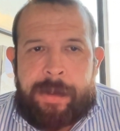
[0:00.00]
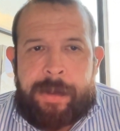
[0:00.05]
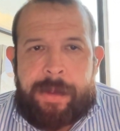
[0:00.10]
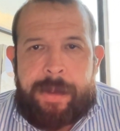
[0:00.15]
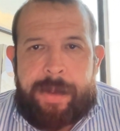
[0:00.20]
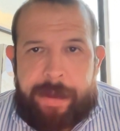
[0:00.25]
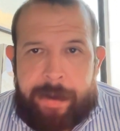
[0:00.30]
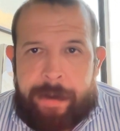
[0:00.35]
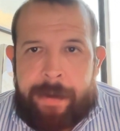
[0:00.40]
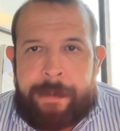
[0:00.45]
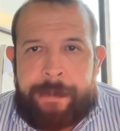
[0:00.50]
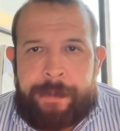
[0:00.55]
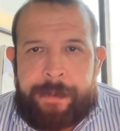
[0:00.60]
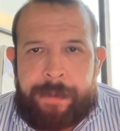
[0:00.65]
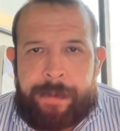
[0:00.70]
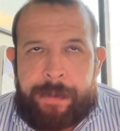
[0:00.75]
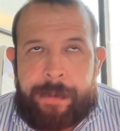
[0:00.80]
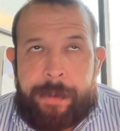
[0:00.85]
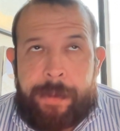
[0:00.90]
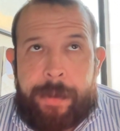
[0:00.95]

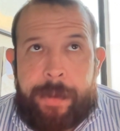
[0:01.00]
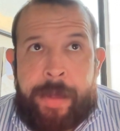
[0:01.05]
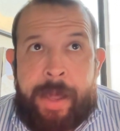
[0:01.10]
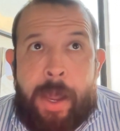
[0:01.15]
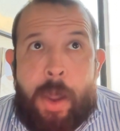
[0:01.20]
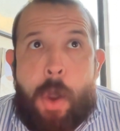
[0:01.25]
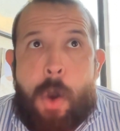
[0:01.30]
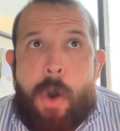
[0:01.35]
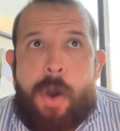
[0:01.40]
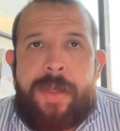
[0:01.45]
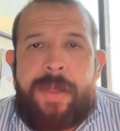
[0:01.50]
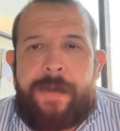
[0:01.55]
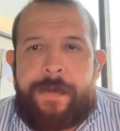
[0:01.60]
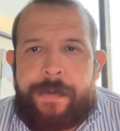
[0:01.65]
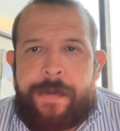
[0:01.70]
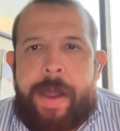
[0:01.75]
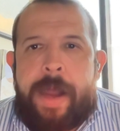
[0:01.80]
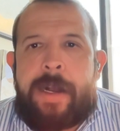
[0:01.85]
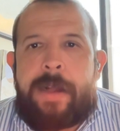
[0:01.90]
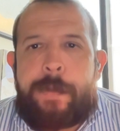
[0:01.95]
the
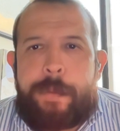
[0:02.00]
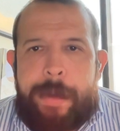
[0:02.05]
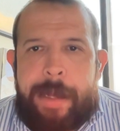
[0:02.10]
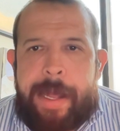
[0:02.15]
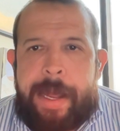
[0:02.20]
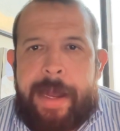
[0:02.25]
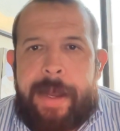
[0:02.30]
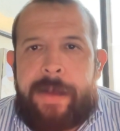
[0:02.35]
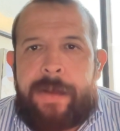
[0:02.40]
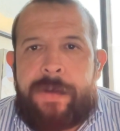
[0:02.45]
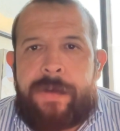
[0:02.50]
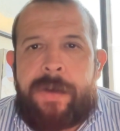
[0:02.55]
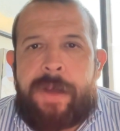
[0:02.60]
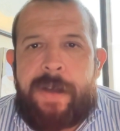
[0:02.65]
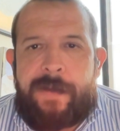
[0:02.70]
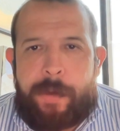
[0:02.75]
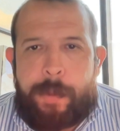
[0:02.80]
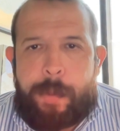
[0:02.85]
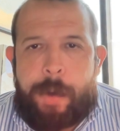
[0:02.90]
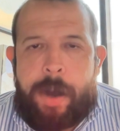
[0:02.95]
final plans
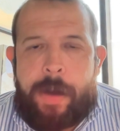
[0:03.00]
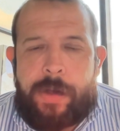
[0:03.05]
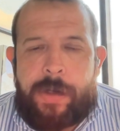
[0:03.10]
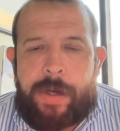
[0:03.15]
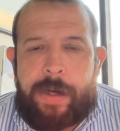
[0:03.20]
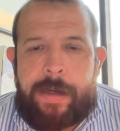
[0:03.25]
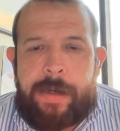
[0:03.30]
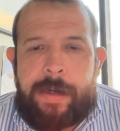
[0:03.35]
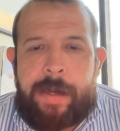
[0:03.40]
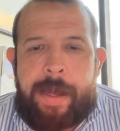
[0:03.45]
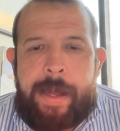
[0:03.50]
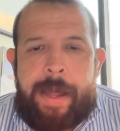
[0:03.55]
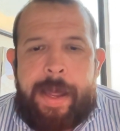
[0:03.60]
of a project,